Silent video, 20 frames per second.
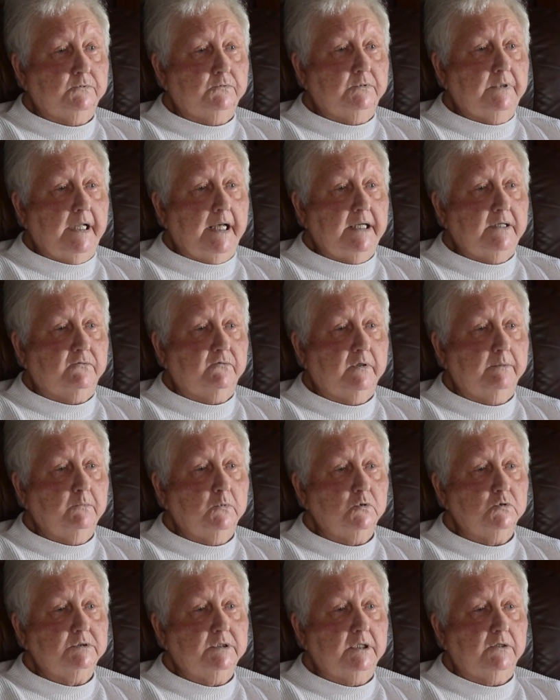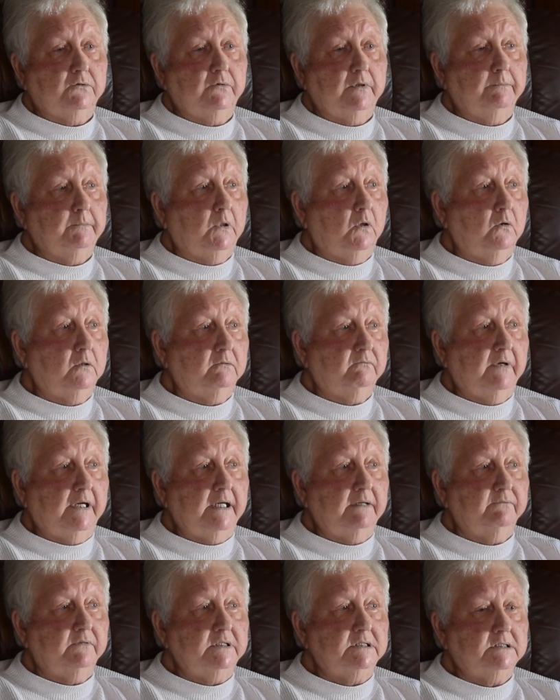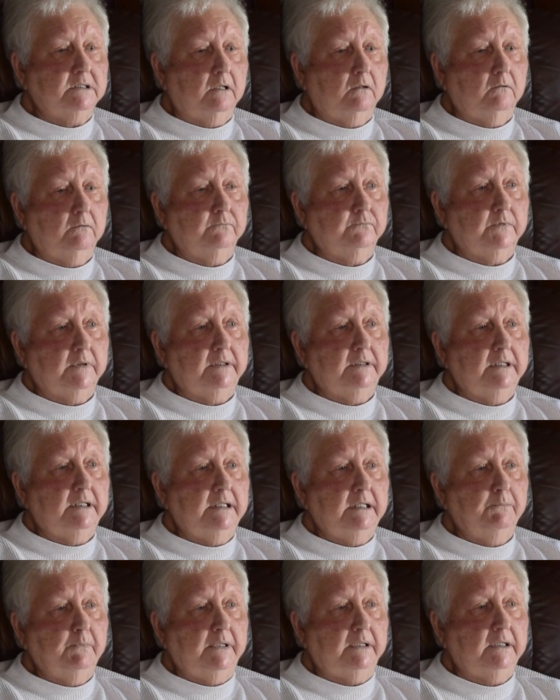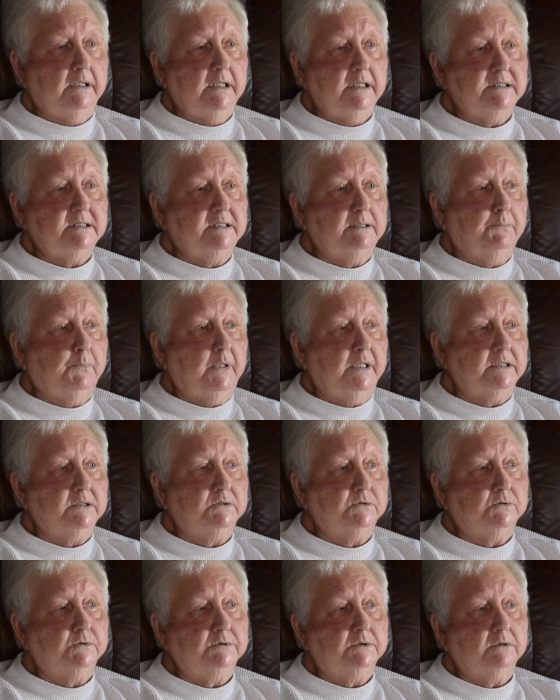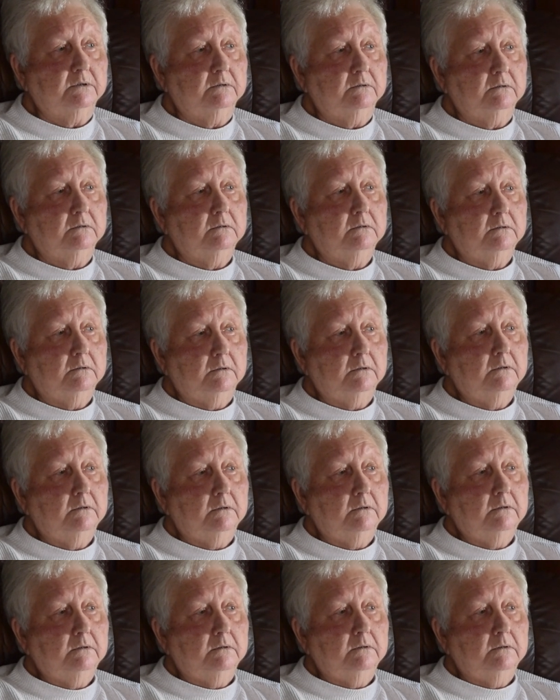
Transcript: They had trimmers that trimmed all the ravelings off, and then they went to us, the pressers. And